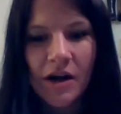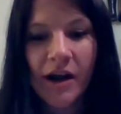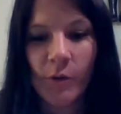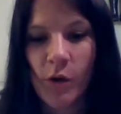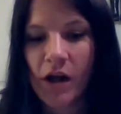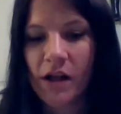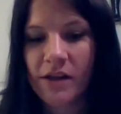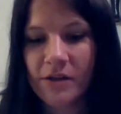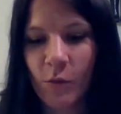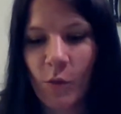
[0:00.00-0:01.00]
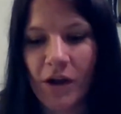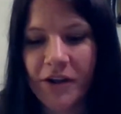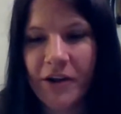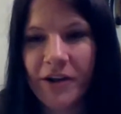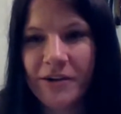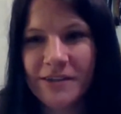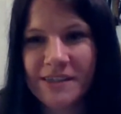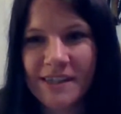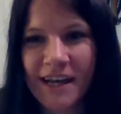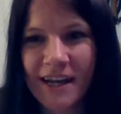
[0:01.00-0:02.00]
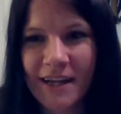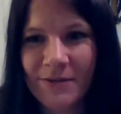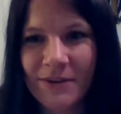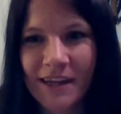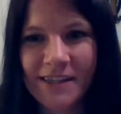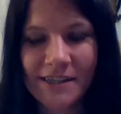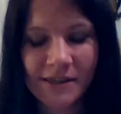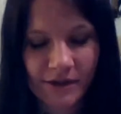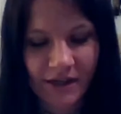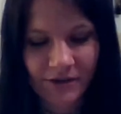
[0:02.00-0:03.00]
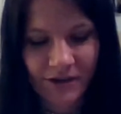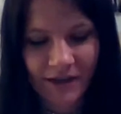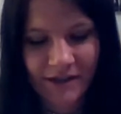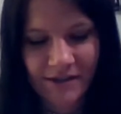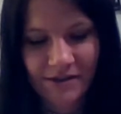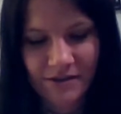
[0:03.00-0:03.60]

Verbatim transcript: All right, while while y'all are deciding if you'd like to do that or not.